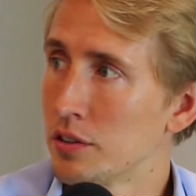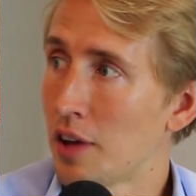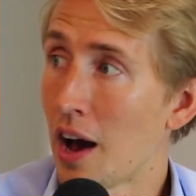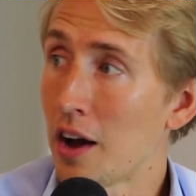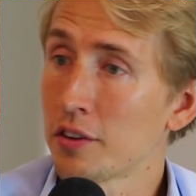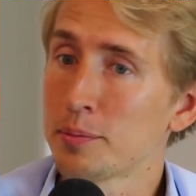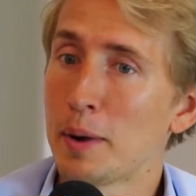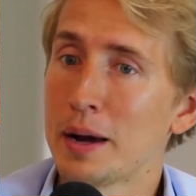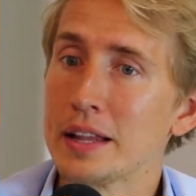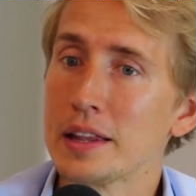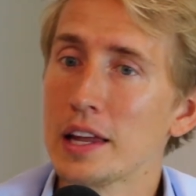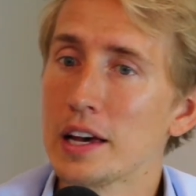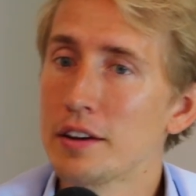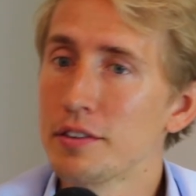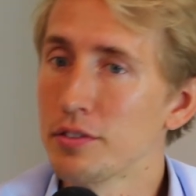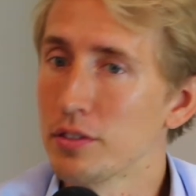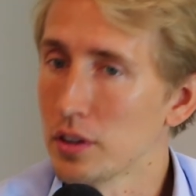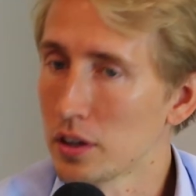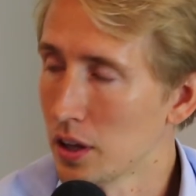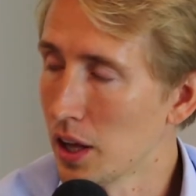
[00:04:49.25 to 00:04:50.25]
How does my
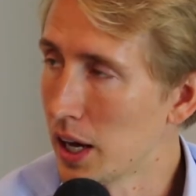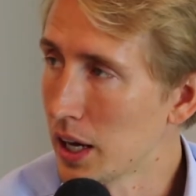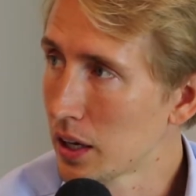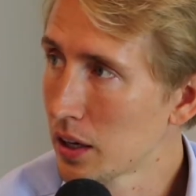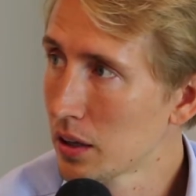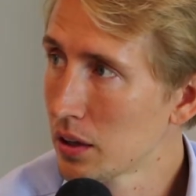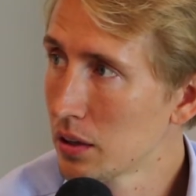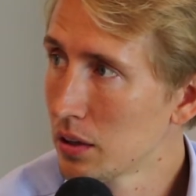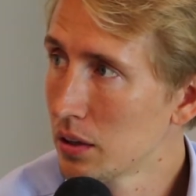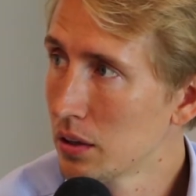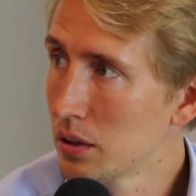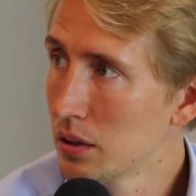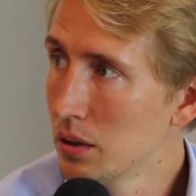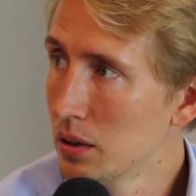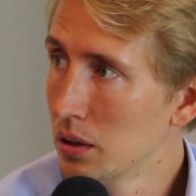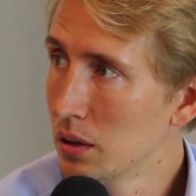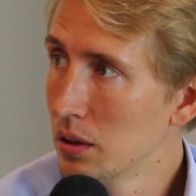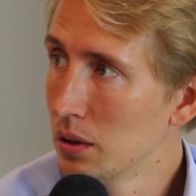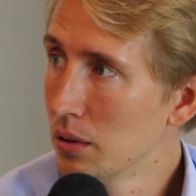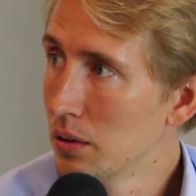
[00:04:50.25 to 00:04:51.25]
life look like?
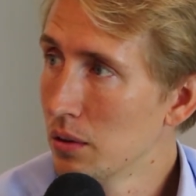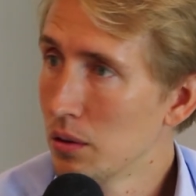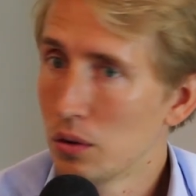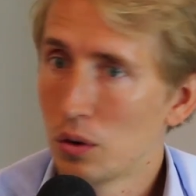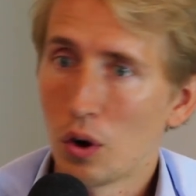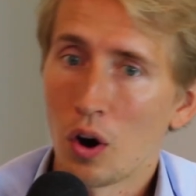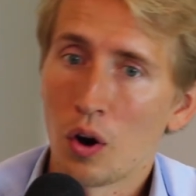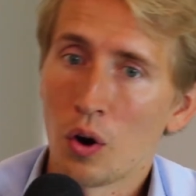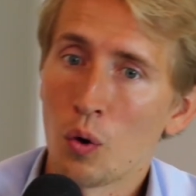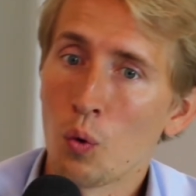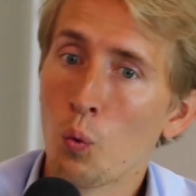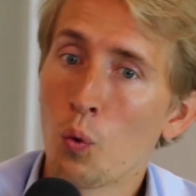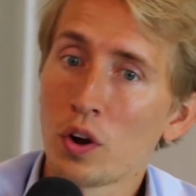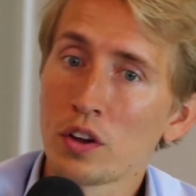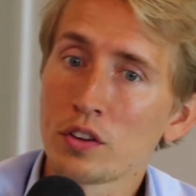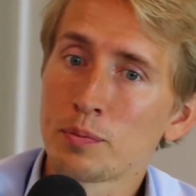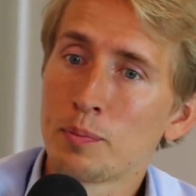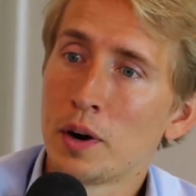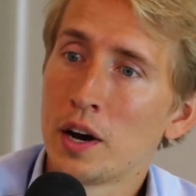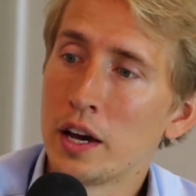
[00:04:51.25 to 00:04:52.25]
What
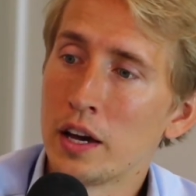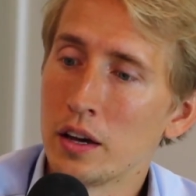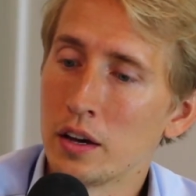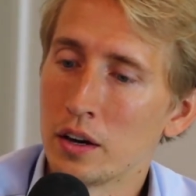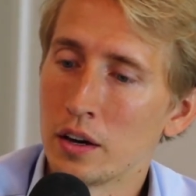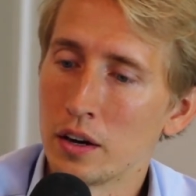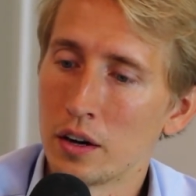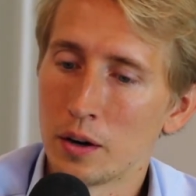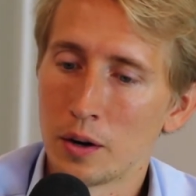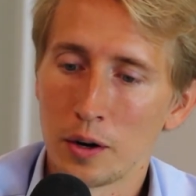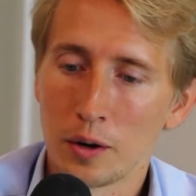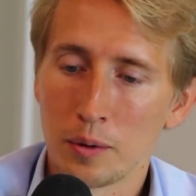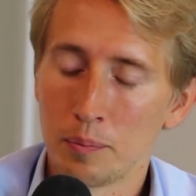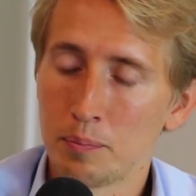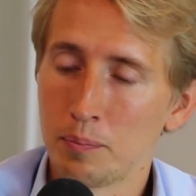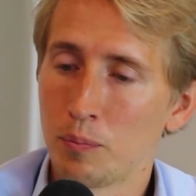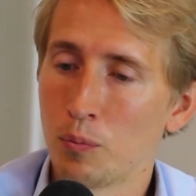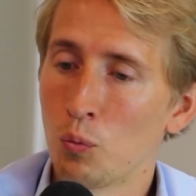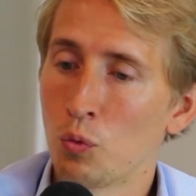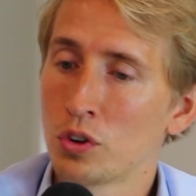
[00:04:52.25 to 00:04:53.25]
does
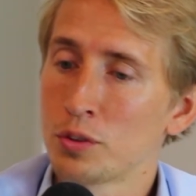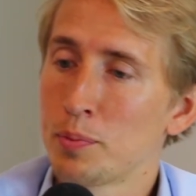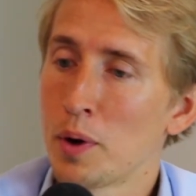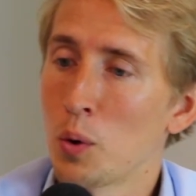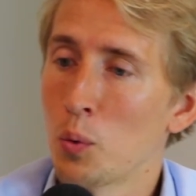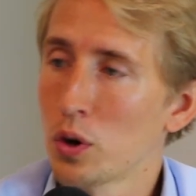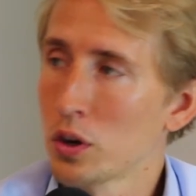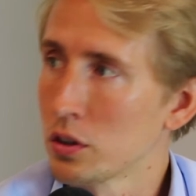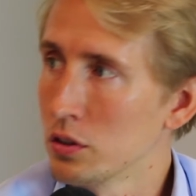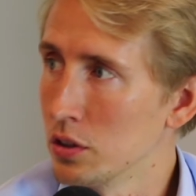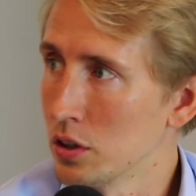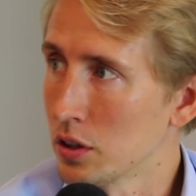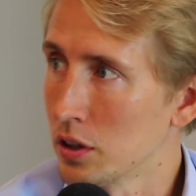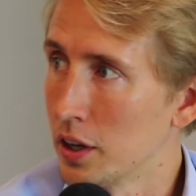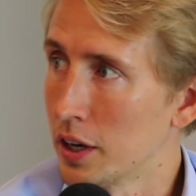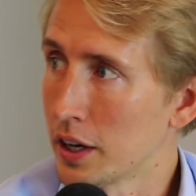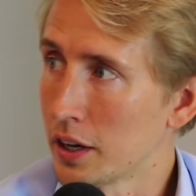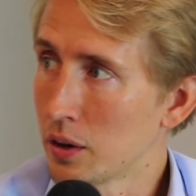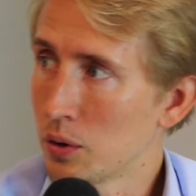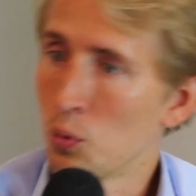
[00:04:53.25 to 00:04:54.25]
my work look
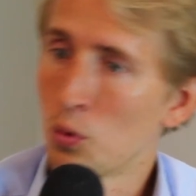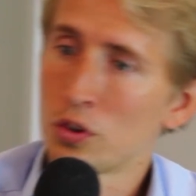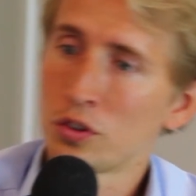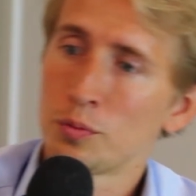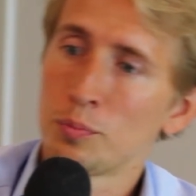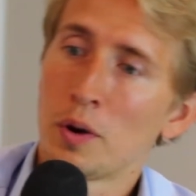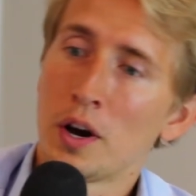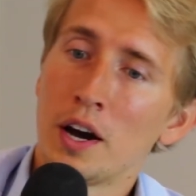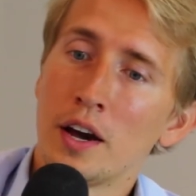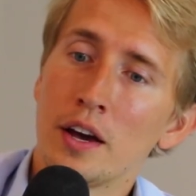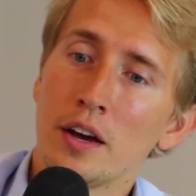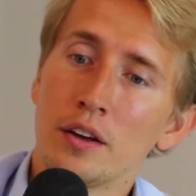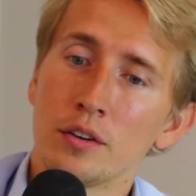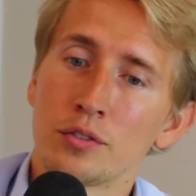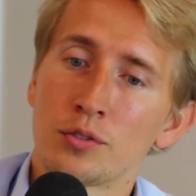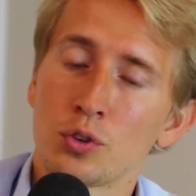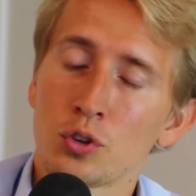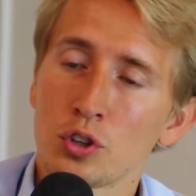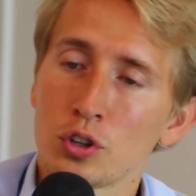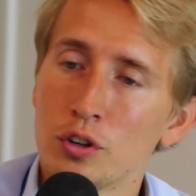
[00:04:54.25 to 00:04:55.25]
like? What does my
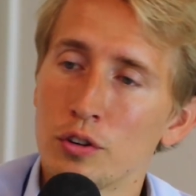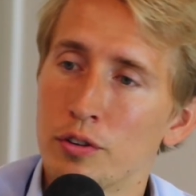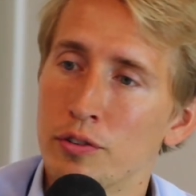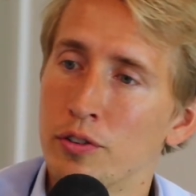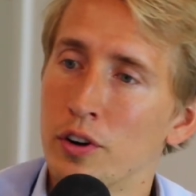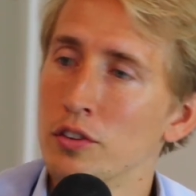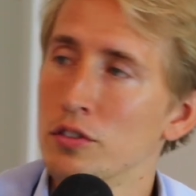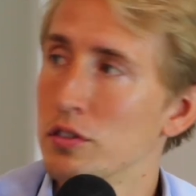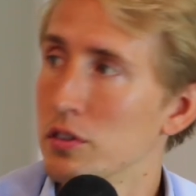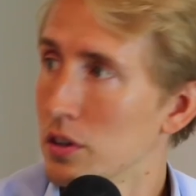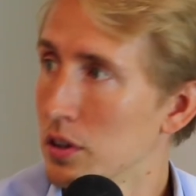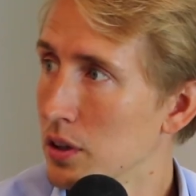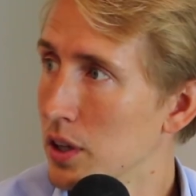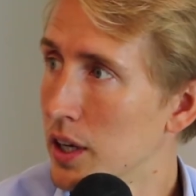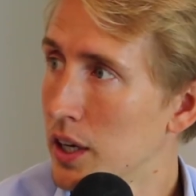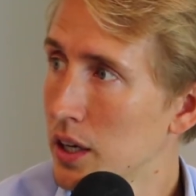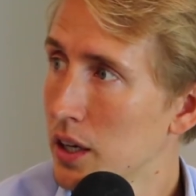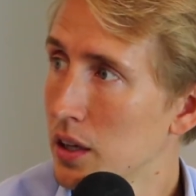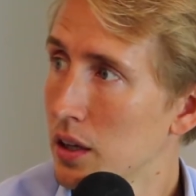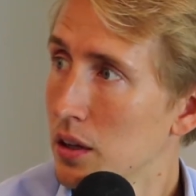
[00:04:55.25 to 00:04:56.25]
circle of friends look
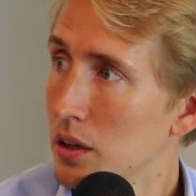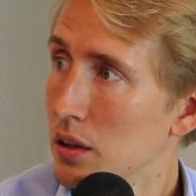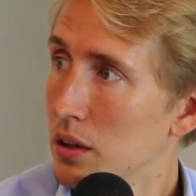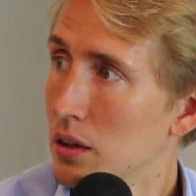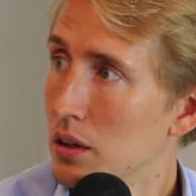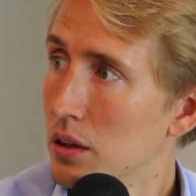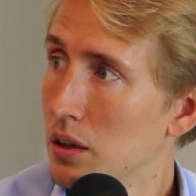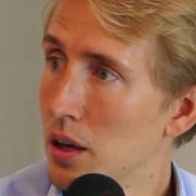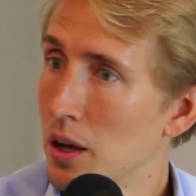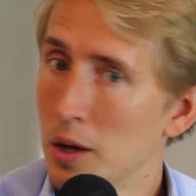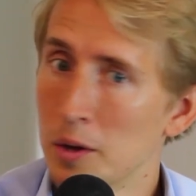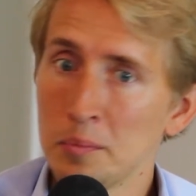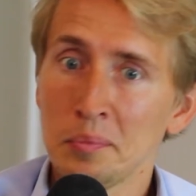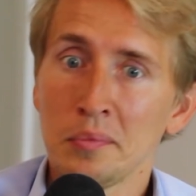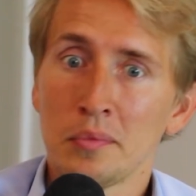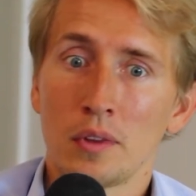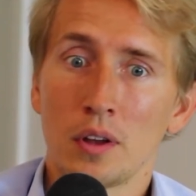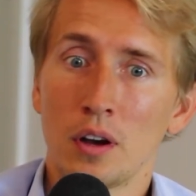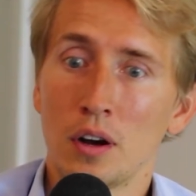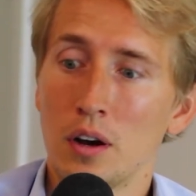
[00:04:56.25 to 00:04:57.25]
like?
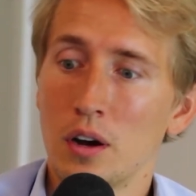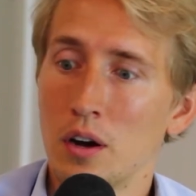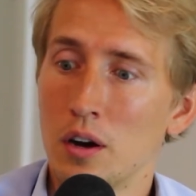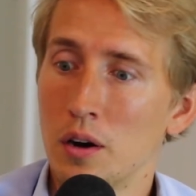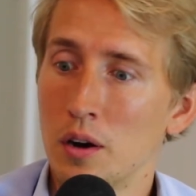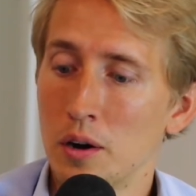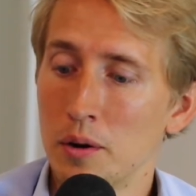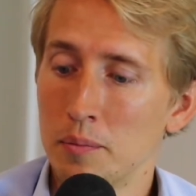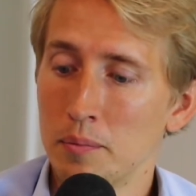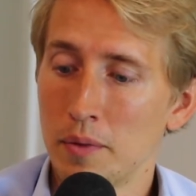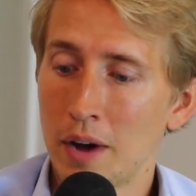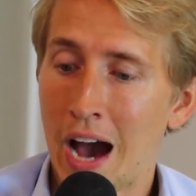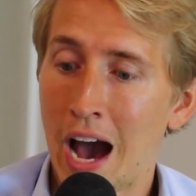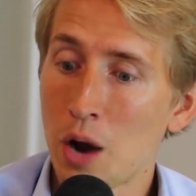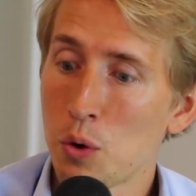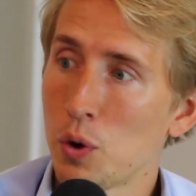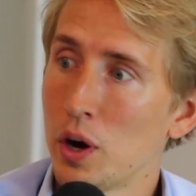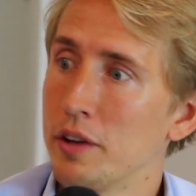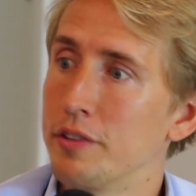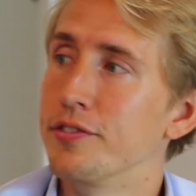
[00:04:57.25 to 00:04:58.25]
How
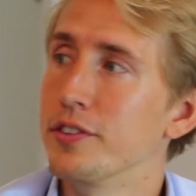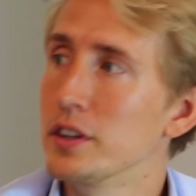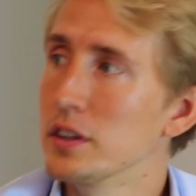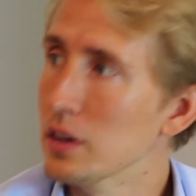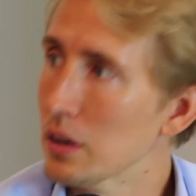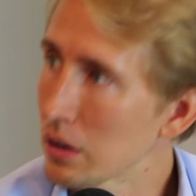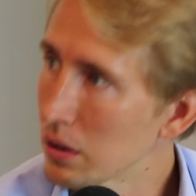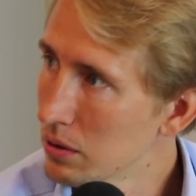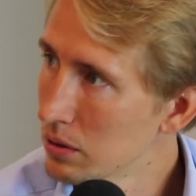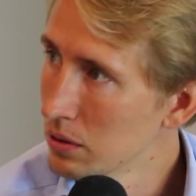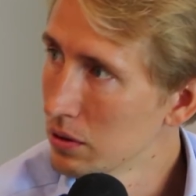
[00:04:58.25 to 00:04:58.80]
do I feel?